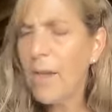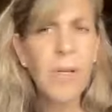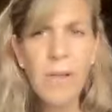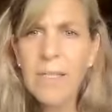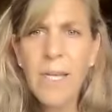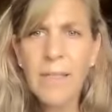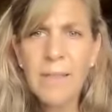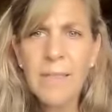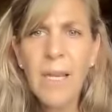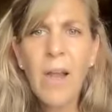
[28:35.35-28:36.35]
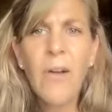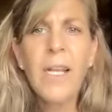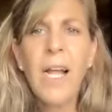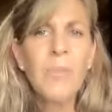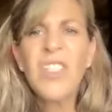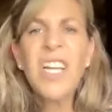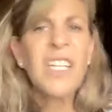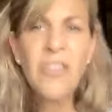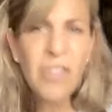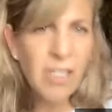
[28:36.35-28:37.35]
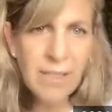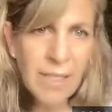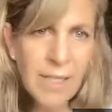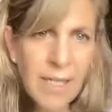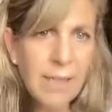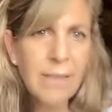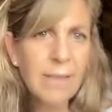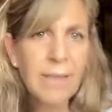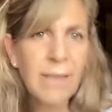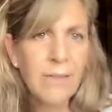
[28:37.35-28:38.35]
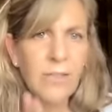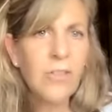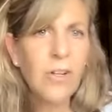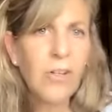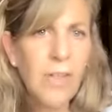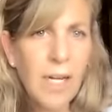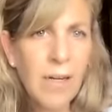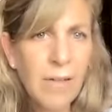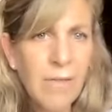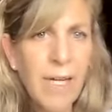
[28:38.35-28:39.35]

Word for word: Oh my God. Yes. All right. I'm just not going to drink on Sunday. Let's just start there.